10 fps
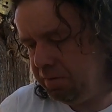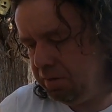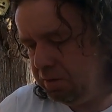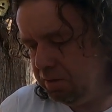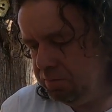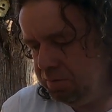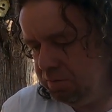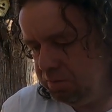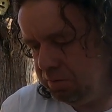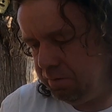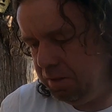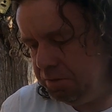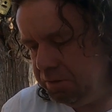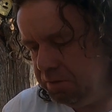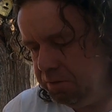that it comes with this little
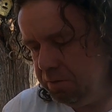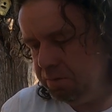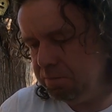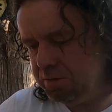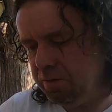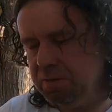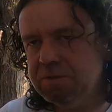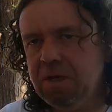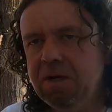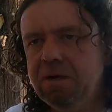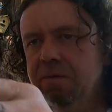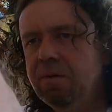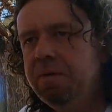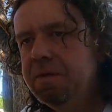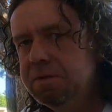engine, dude. I'm so excited to
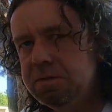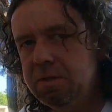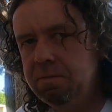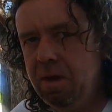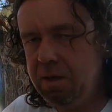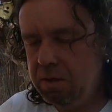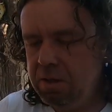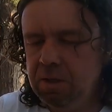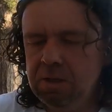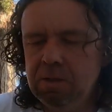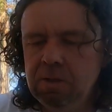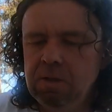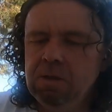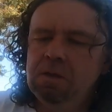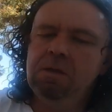run this thing, man.
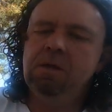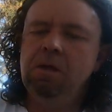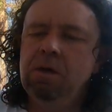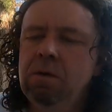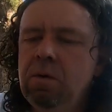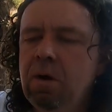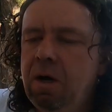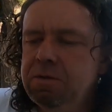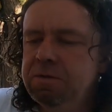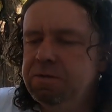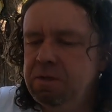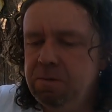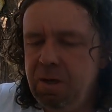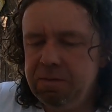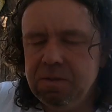I also think
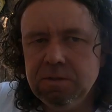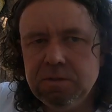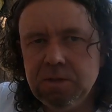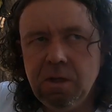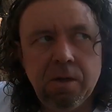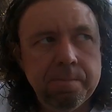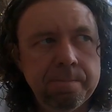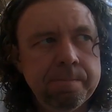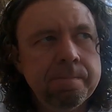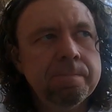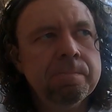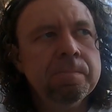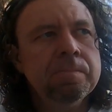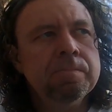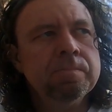about these, um,
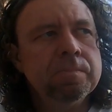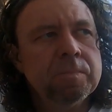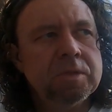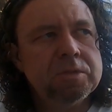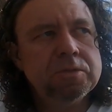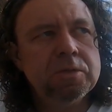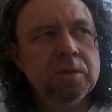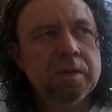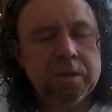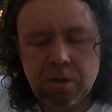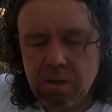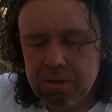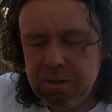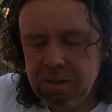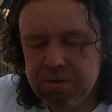this touring
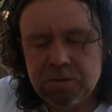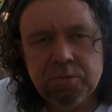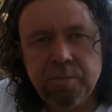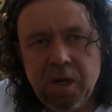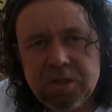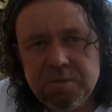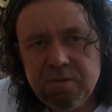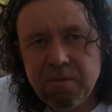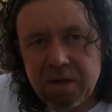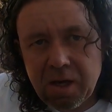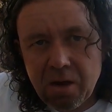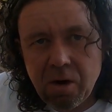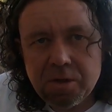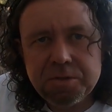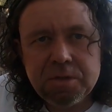car kit. This reminds me of like how
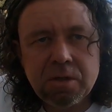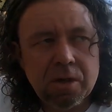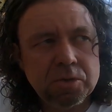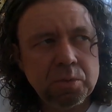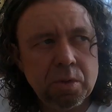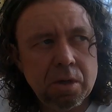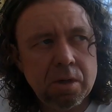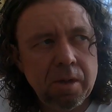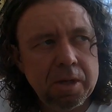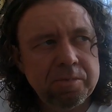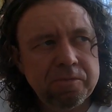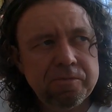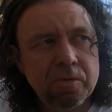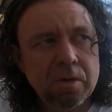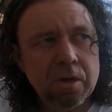RC cars were like
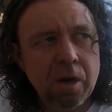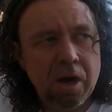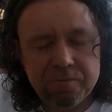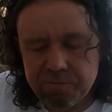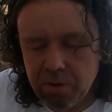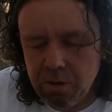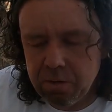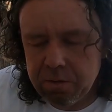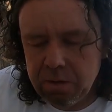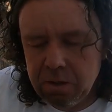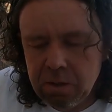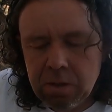before off-road.